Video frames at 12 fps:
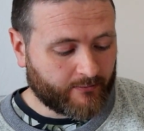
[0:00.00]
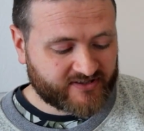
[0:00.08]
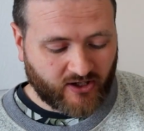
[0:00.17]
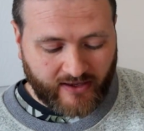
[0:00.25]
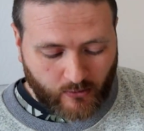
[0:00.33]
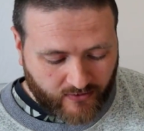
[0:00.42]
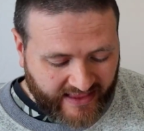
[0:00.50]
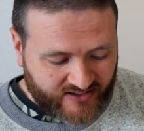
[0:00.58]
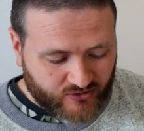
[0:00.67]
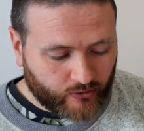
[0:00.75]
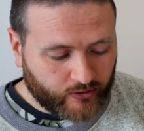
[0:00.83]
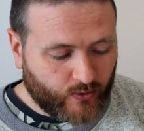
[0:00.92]
So anyway,
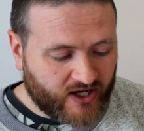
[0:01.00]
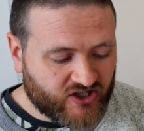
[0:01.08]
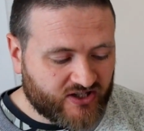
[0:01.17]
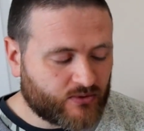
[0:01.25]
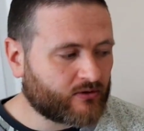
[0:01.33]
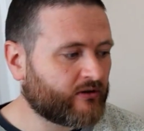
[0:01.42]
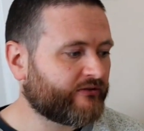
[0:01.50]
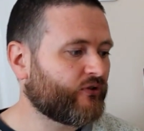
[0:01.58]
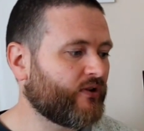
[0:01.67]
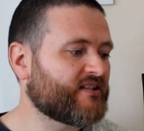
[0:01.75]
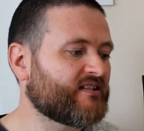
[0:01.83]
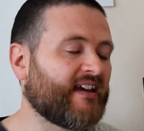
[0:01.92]
that's all the questions we've got
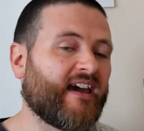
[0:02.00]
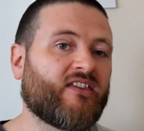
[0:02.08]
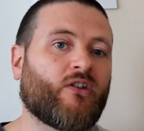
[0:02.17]
for you today.